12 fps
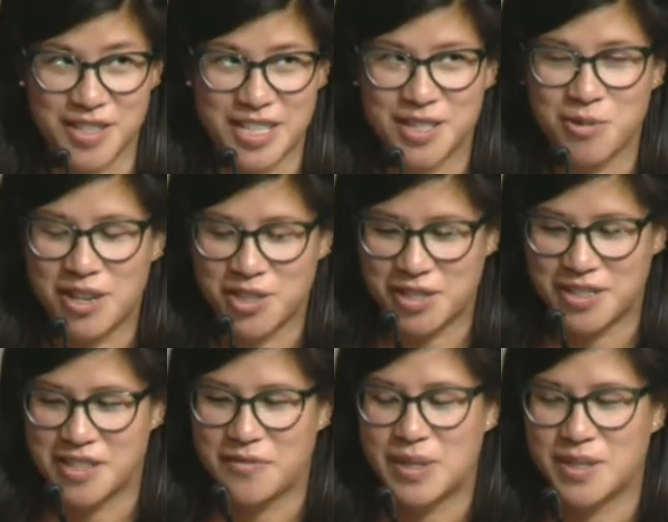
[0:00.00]
these questions
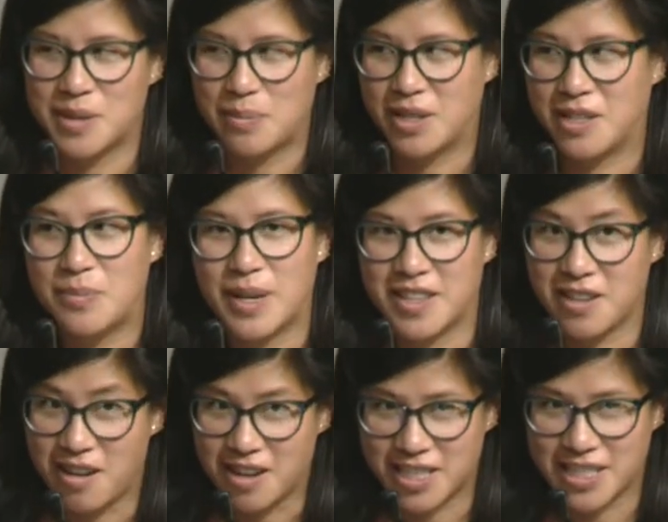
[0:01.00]
have been submitted by the
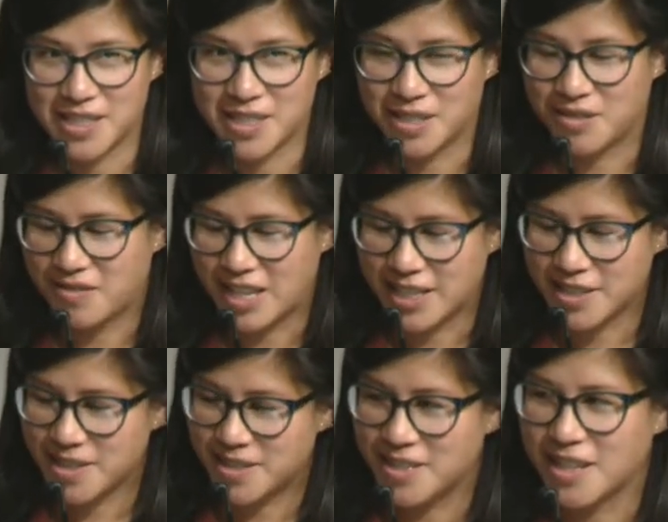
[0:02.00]
audience in
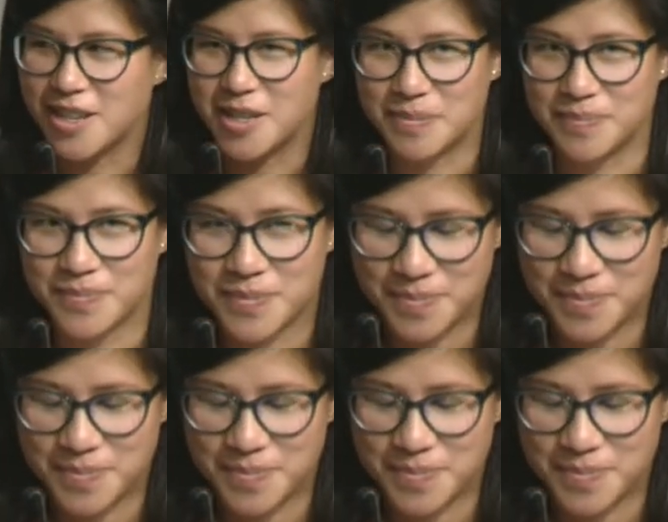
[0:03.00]
advance. So